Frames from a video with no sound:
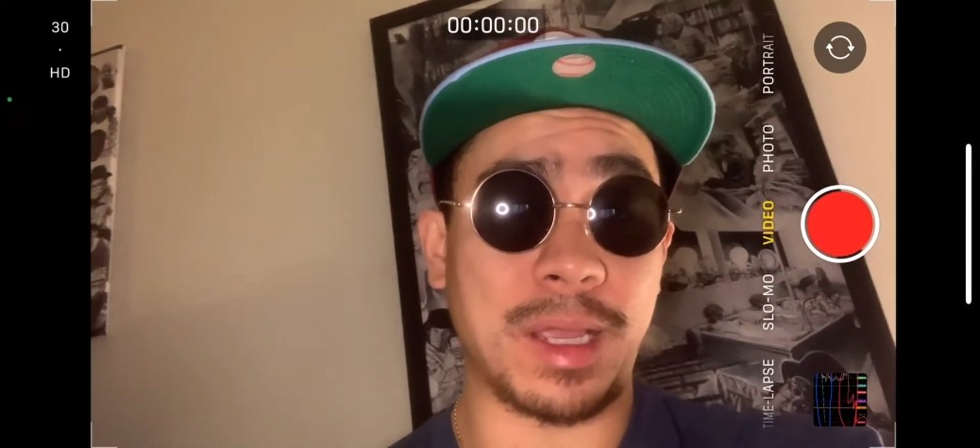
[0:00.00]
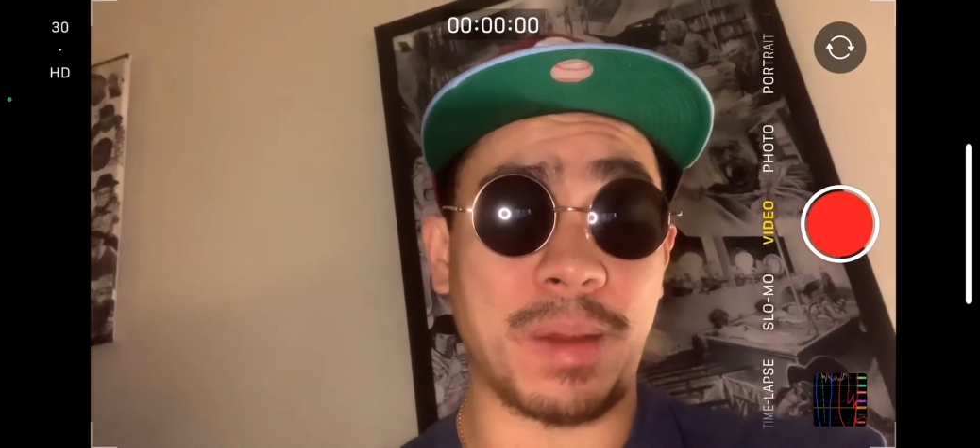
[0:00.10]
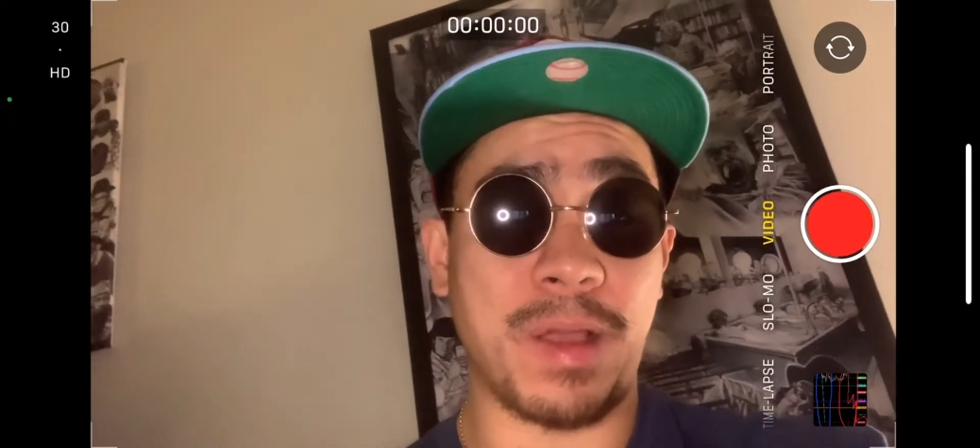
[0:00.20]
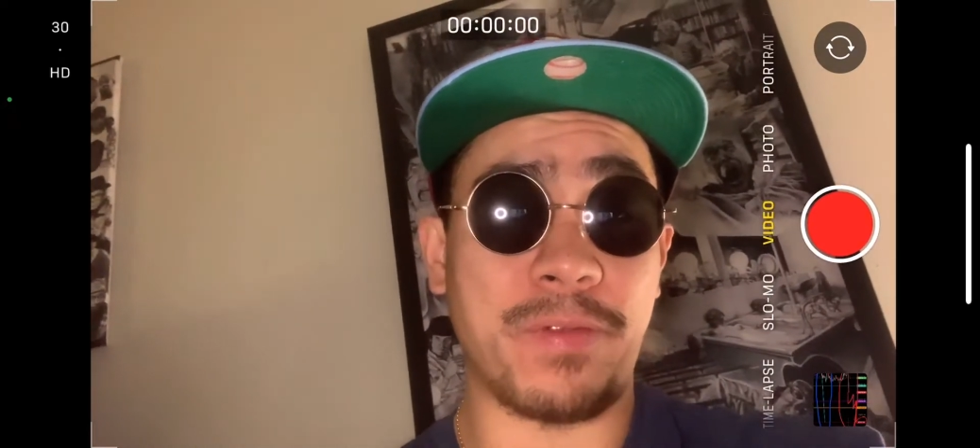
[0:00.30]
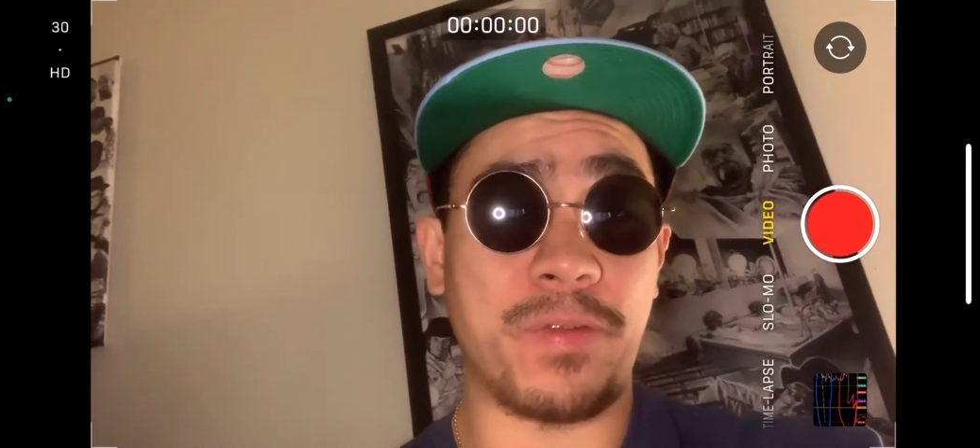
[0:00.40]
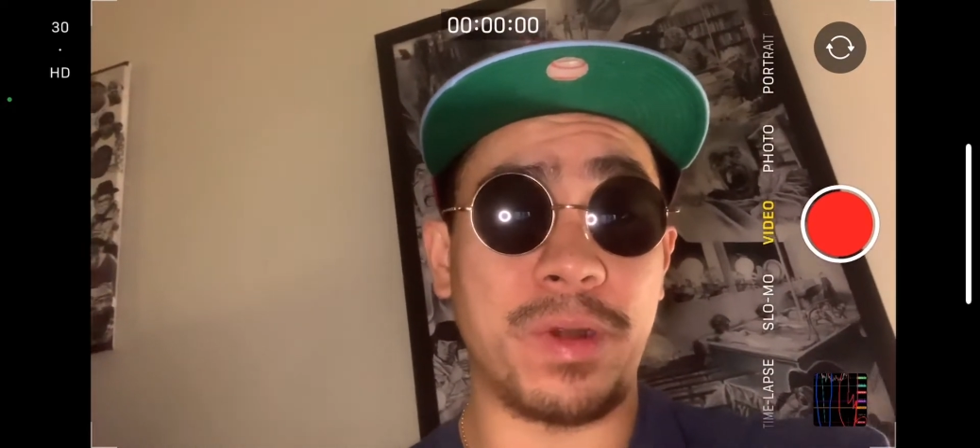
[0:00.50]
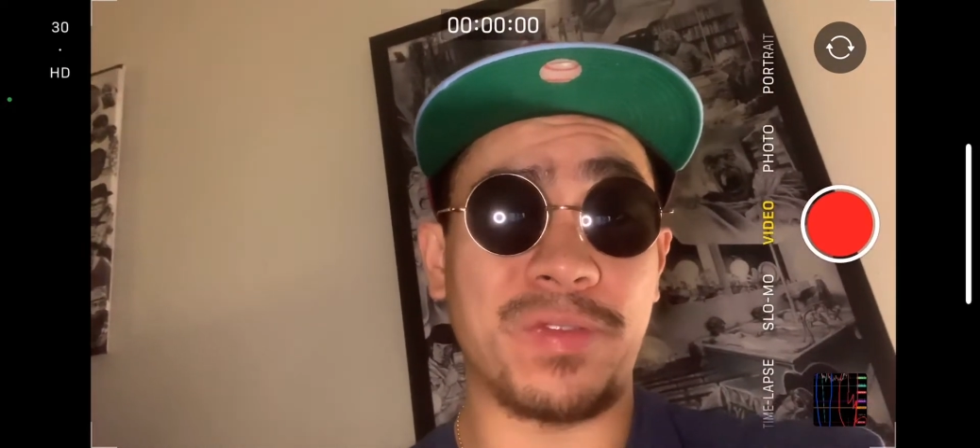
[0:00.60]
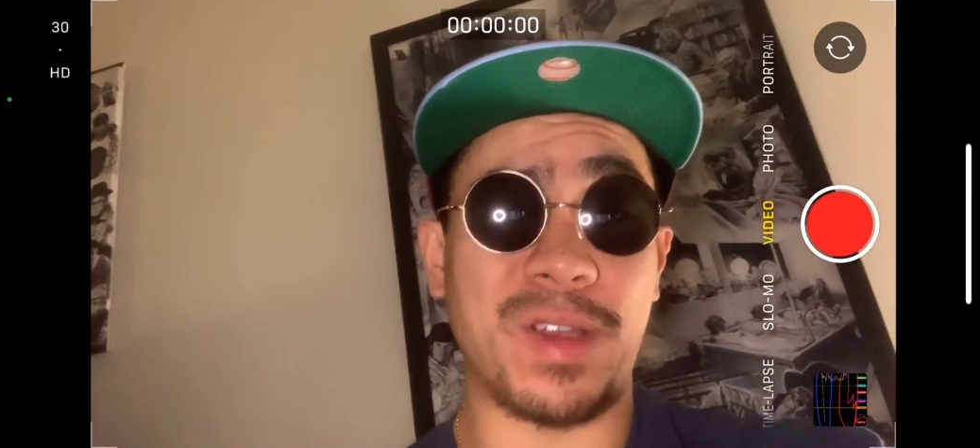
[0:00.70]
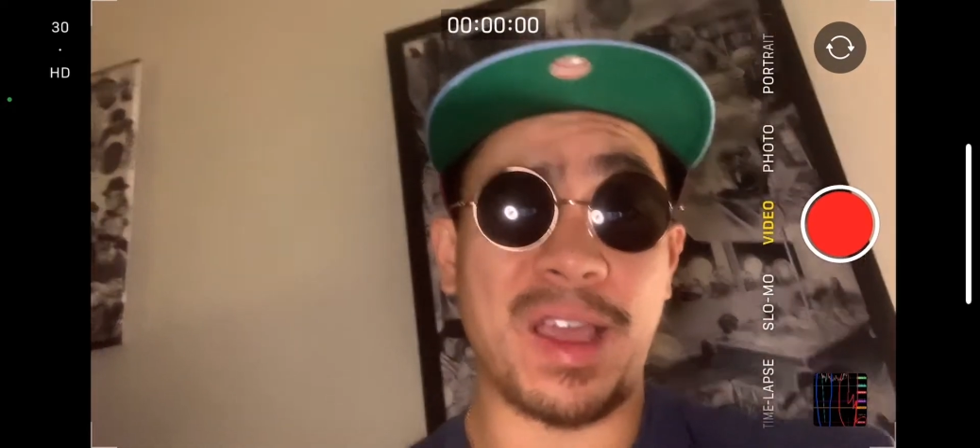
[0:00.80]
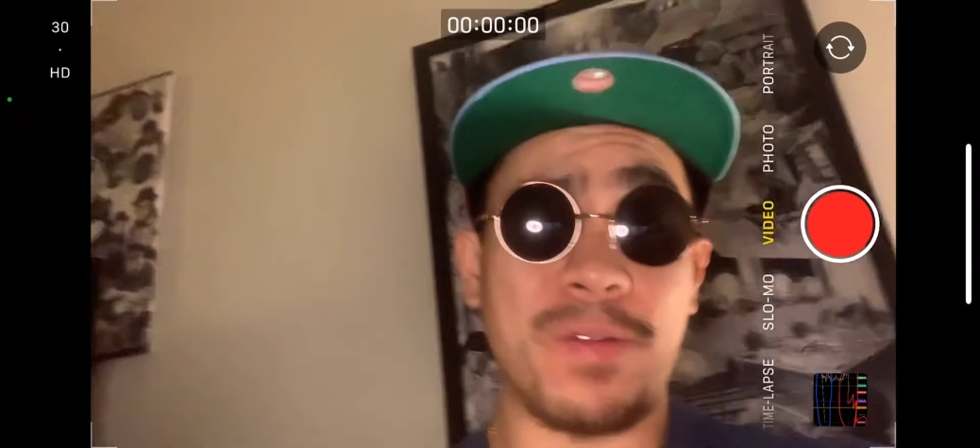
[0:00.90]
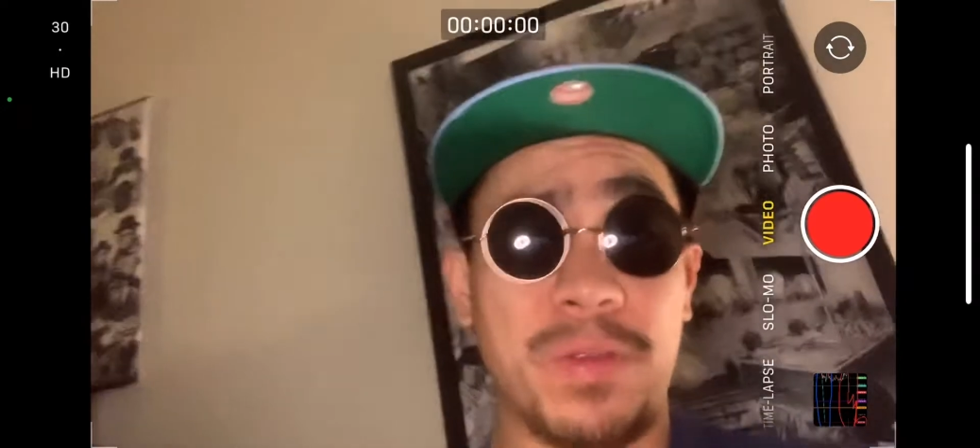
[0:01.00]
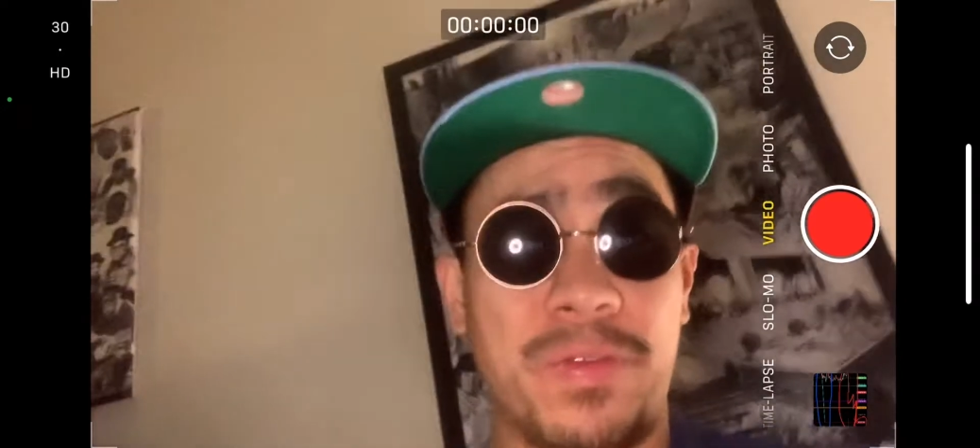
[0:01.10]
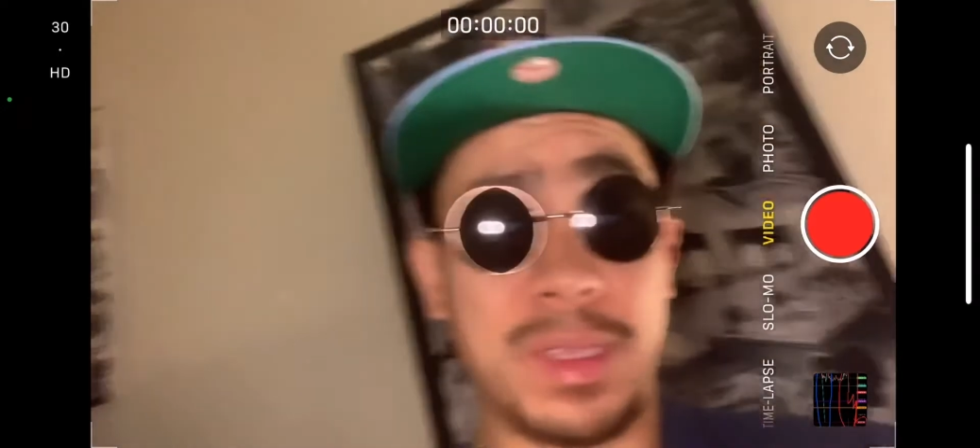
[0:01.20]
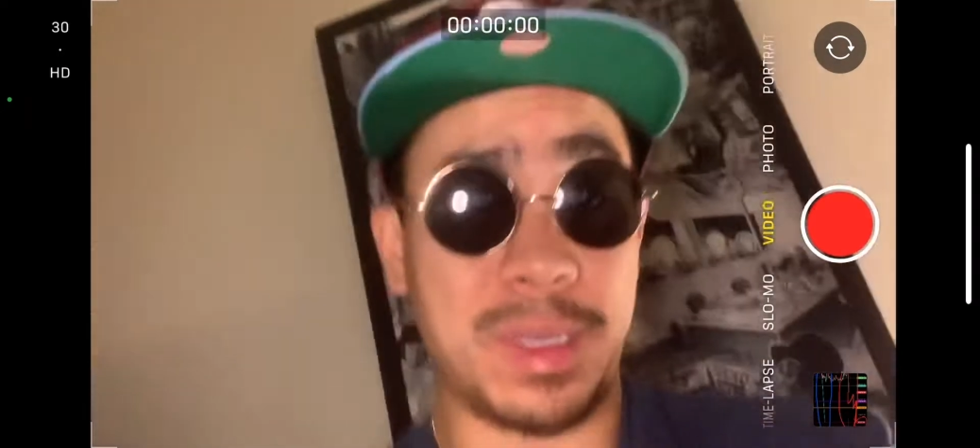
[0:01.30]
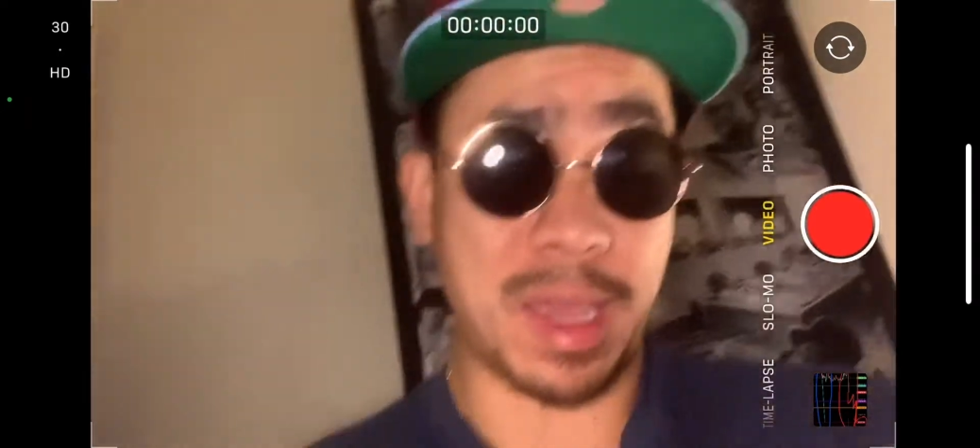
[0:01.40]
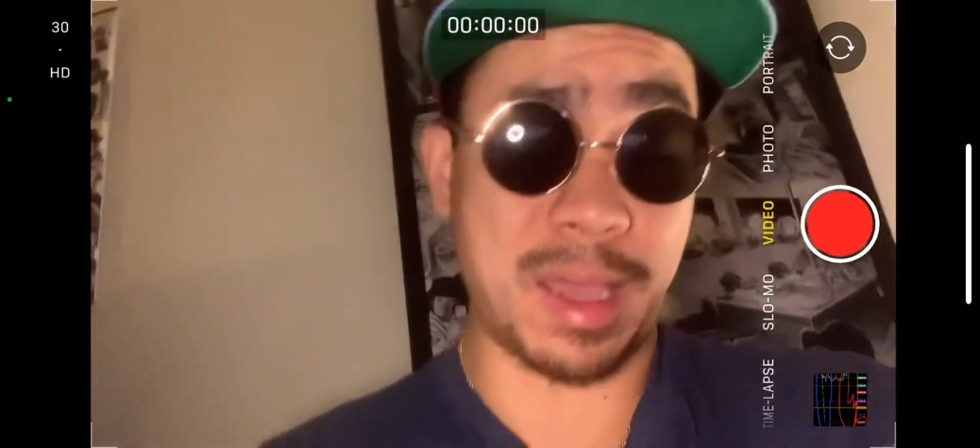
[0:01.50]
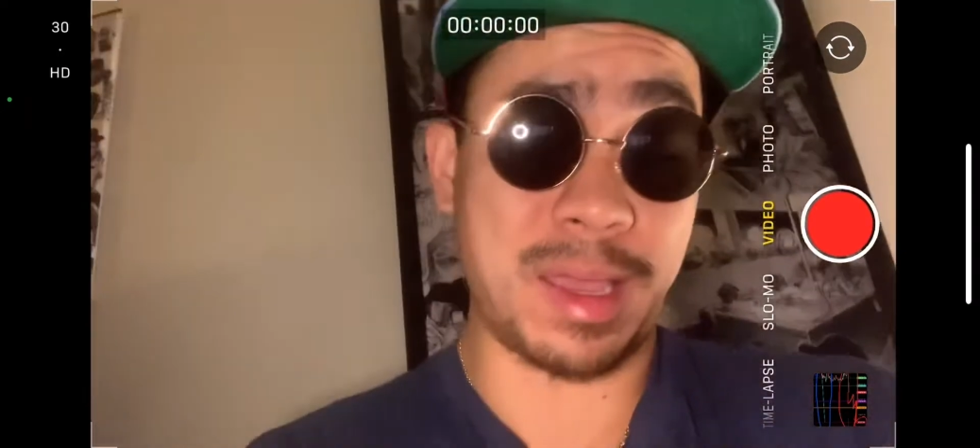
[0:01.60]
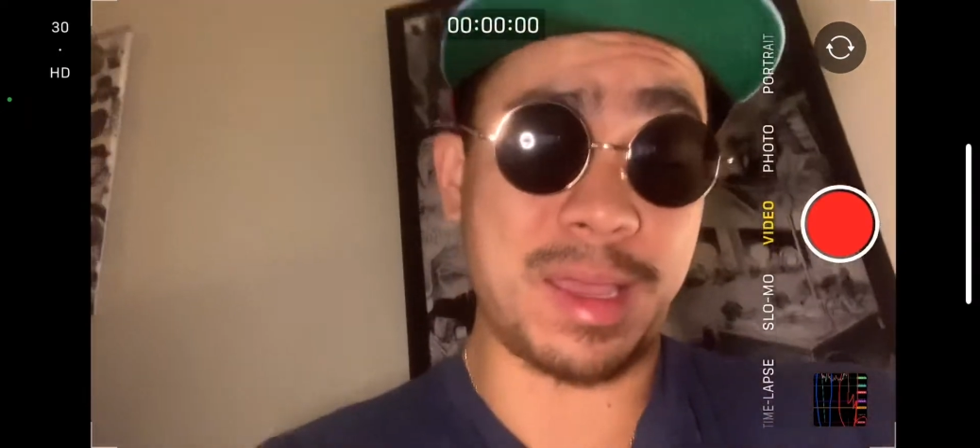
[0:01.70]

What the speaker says: about 45, almost 50K.